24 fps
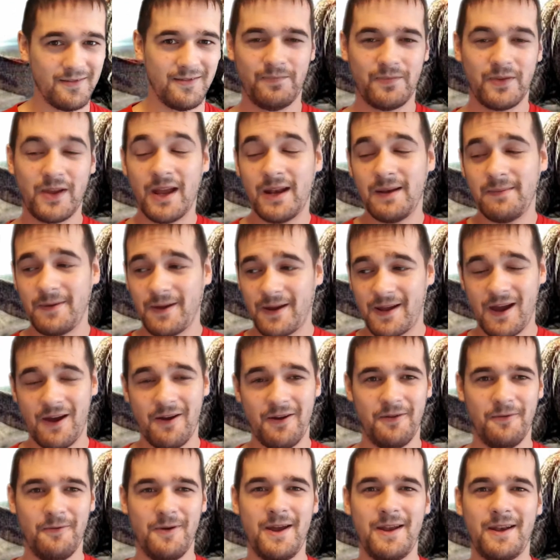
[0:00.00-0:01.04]
Getting a bit carried
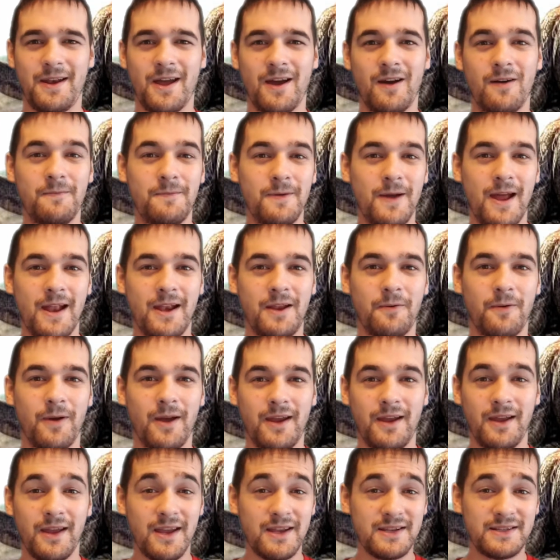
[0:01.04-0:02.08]
away now, but anyway,
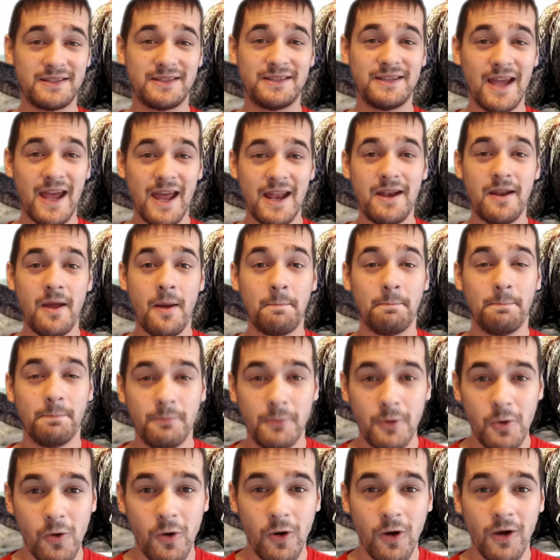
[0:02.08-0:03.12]
here's 10
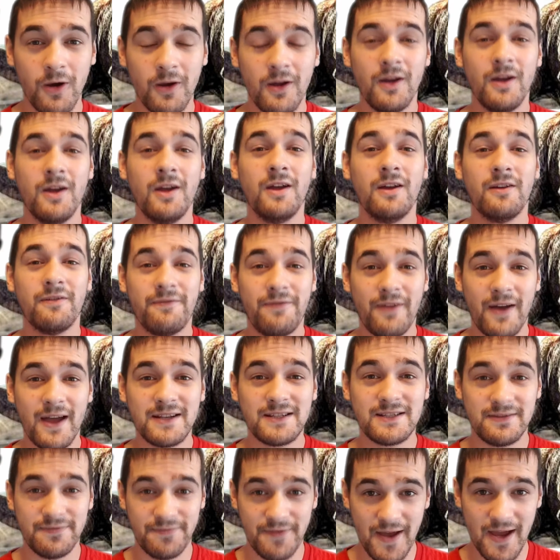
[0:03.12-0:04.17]
more
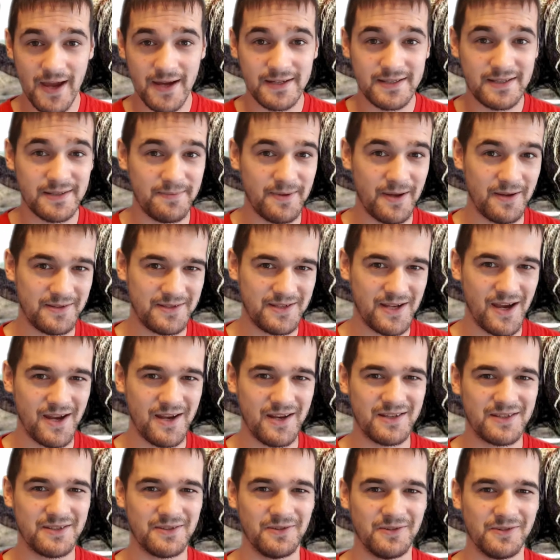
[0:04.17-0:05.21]
fast facts about
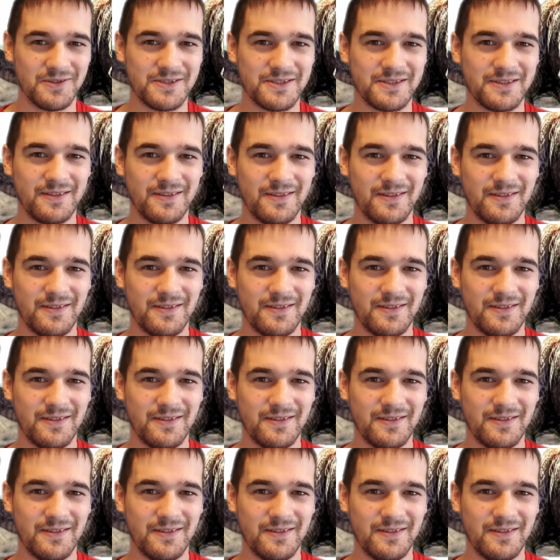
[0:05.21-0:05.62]
dinosaurs.